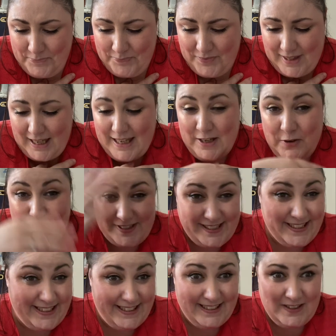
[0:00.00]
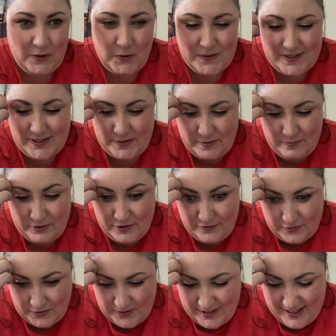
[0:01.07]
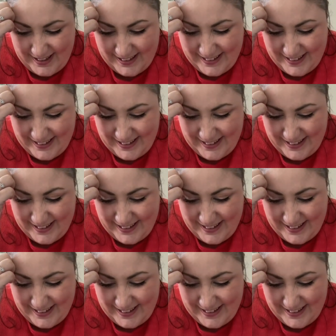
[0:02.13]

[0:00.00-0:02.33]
Obviously, lots to improve on.